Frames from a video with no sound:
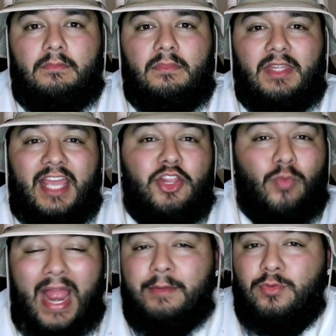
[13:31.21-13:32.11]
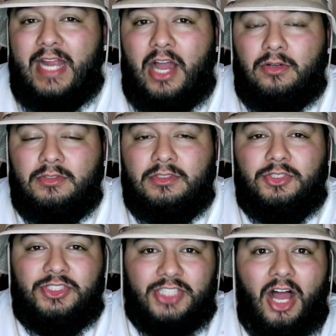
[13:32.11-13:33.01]
And the Rams went out.
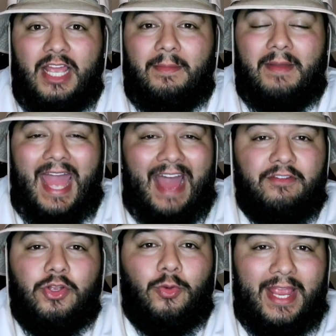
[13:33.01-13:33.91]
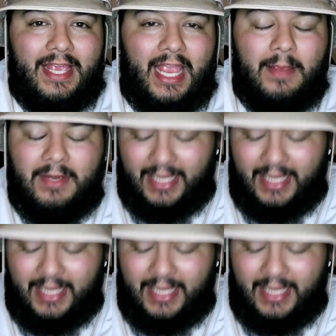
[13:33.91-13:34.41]
You saw him have a great game.